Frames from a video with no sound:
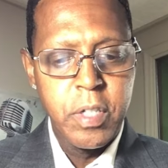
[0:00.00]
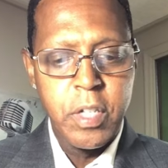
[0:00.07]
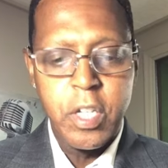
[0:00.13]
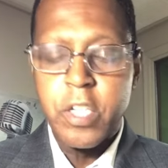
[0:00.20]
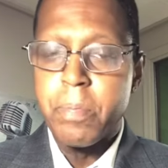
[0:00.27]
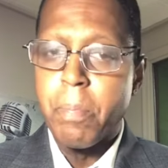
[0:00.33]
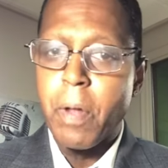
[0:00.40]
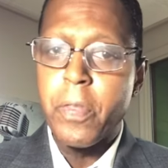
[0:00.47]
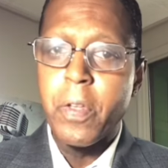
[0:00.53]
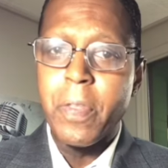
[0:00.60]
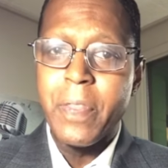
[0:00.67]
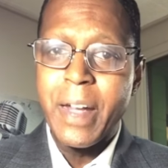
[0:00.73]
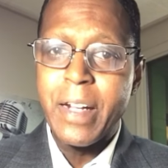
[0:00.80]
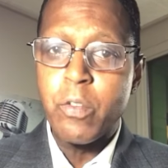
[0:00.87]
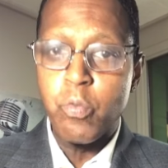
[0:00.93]
His mother
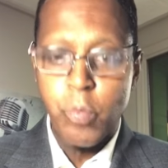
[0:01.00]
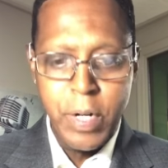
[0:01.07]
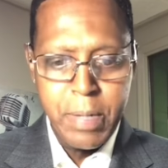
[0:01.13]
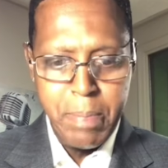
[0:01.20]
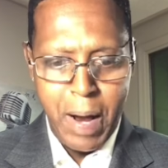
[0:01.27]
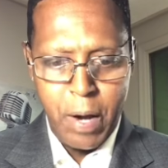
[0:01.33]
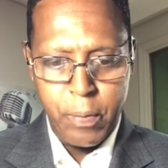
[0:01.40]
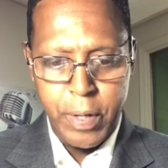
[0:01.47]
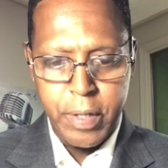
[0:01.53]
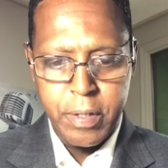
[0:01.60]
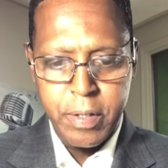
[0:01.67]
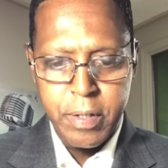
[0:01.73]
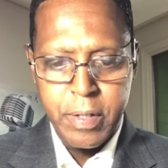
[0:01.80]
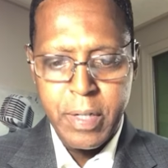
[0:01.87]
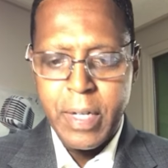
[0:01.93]
then remarried,
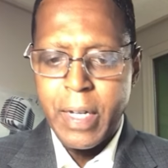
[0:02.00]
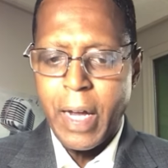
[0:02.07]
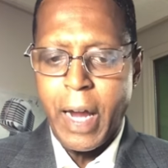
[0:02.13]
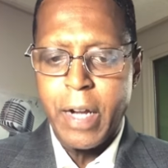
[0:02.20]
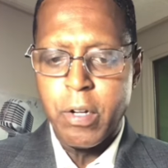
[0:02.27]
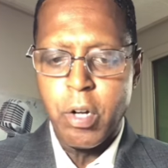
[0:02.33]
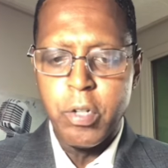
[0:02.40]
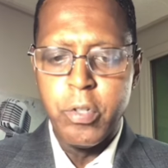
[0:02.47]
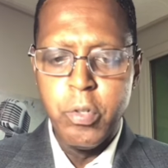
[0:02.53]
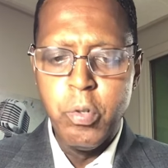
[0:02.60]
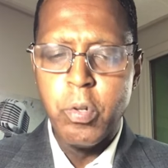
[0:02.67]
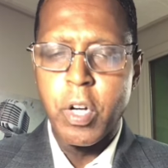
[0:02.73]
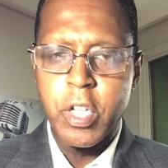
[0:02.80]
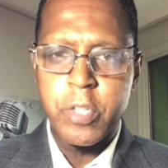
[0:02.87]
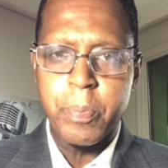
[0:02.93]
and her
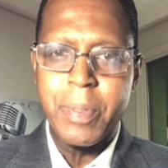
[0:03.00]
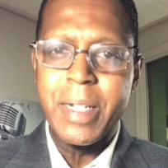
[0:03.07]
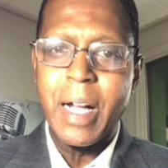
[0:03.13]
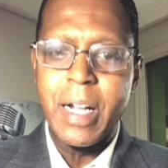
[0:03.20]
new husband